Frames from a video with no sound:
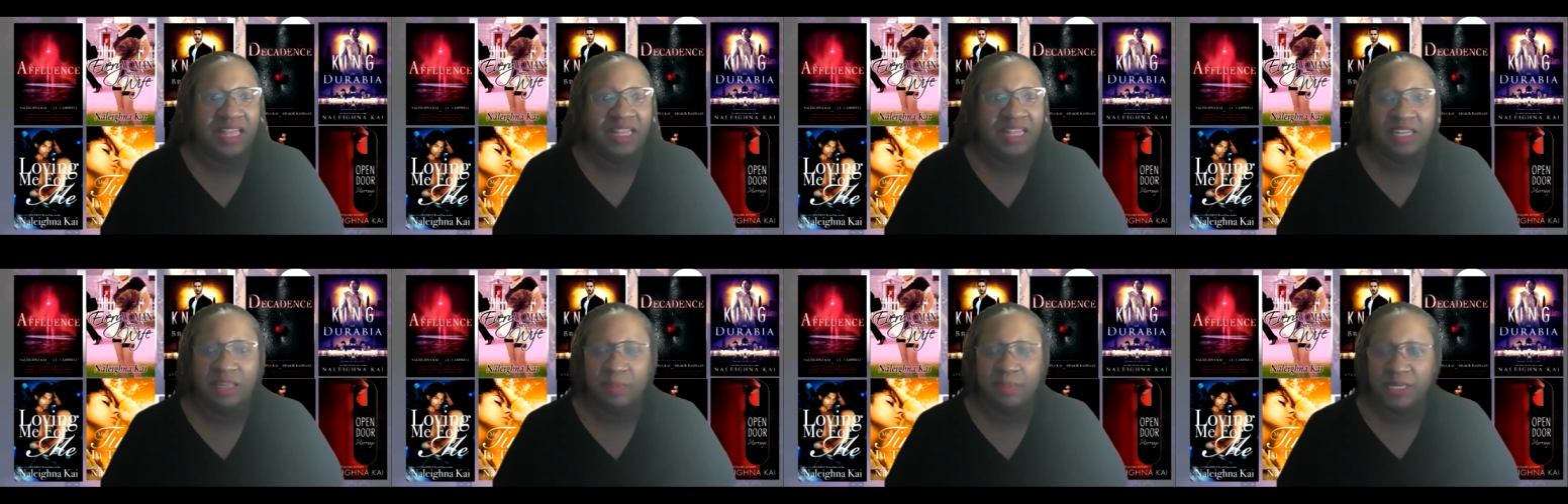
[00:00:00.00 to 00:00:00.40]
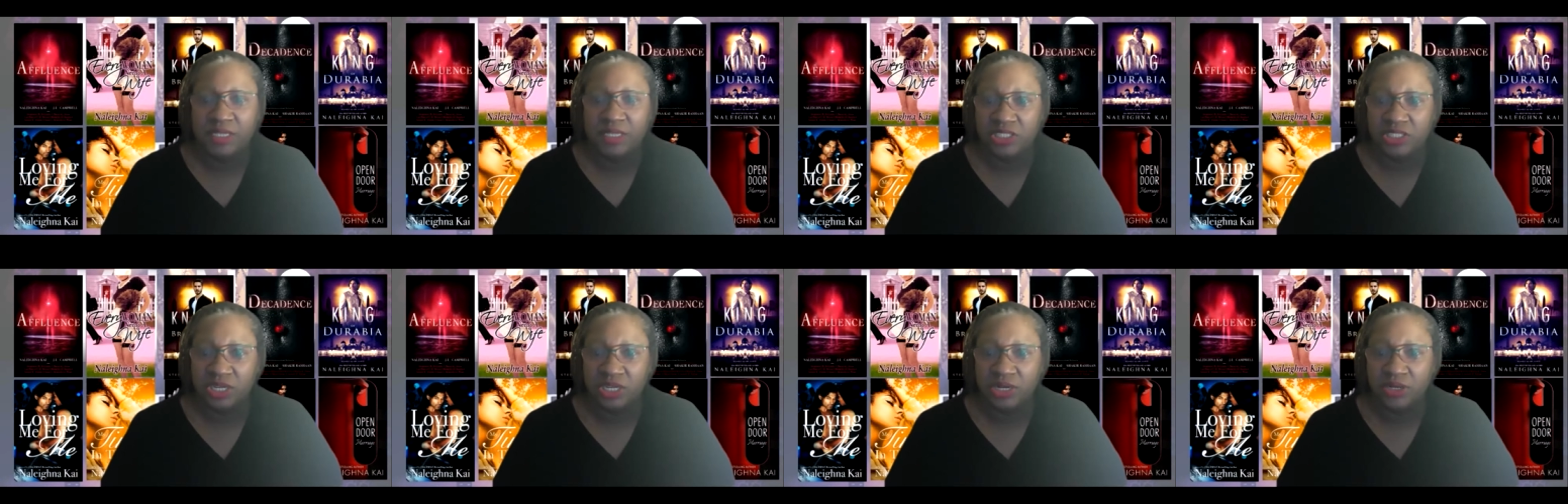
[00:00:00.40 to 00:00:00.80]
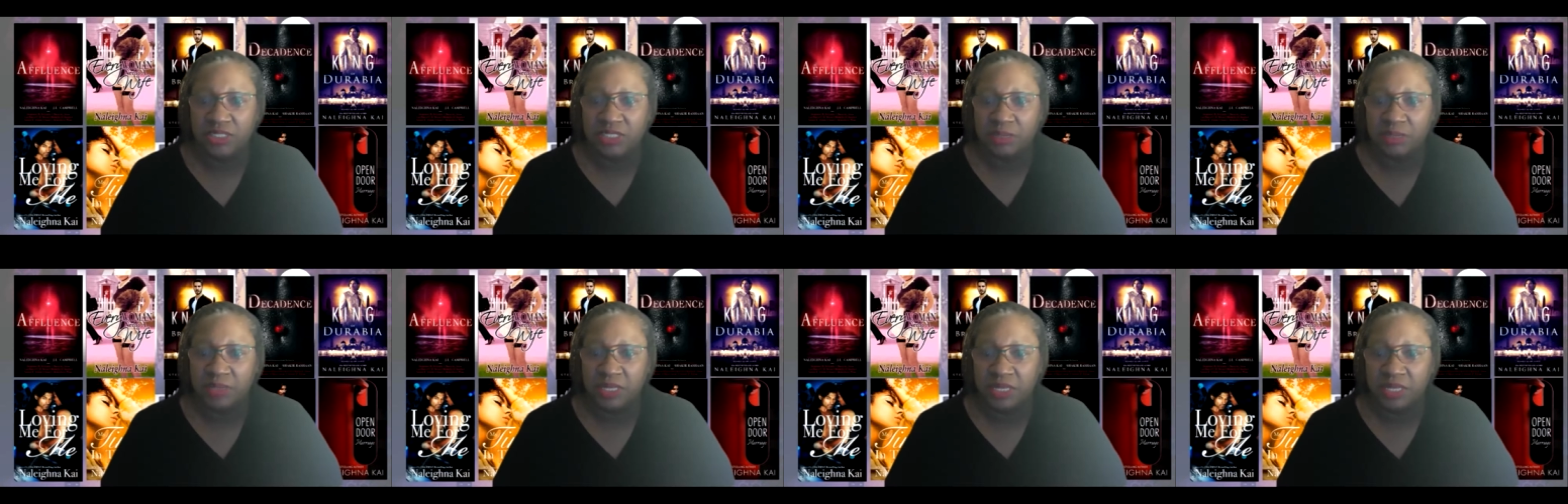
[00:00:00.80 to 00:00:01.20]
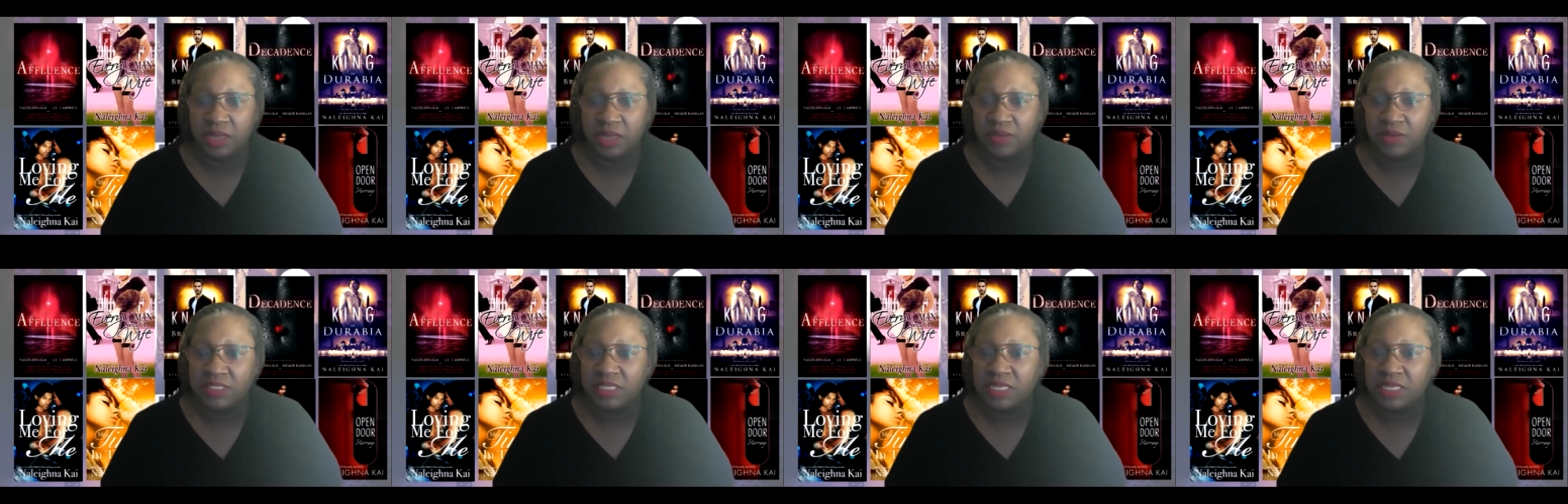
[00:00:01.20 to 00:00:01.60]
Let me share something
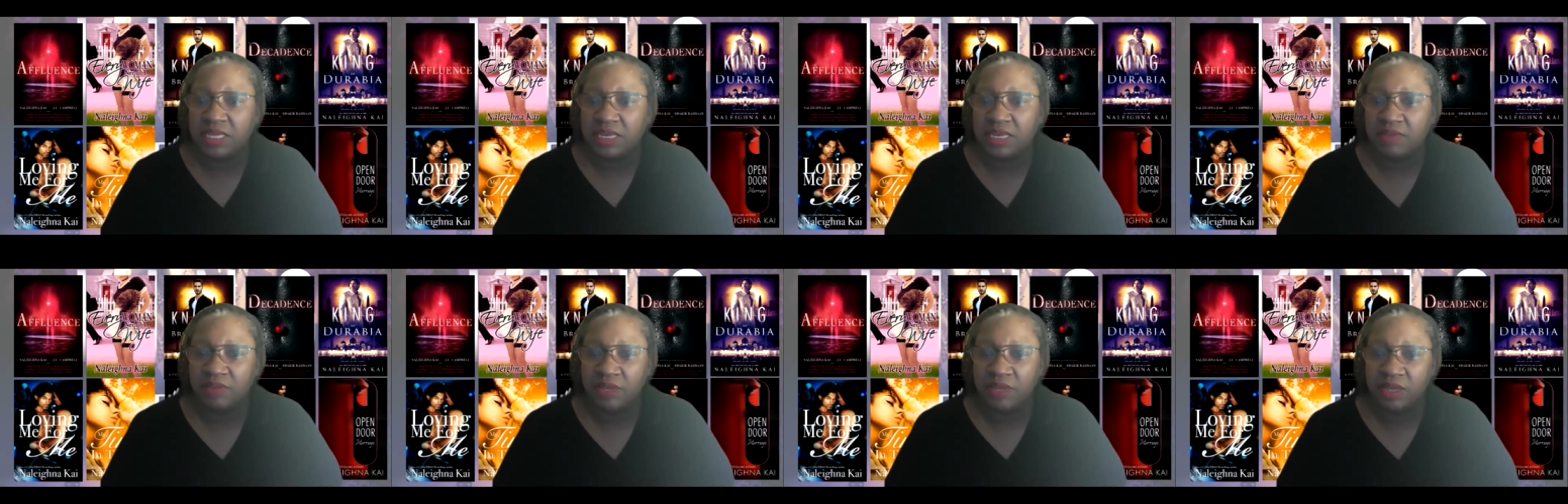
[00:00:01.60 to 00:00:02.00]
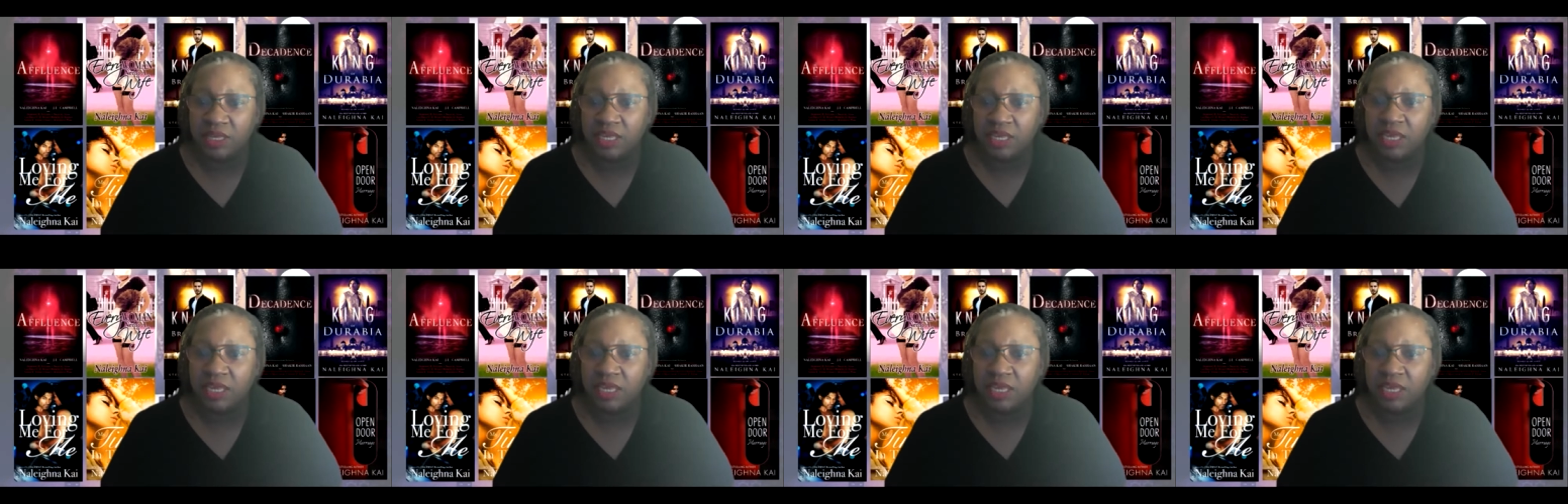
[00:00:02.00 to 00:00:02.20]
else, giving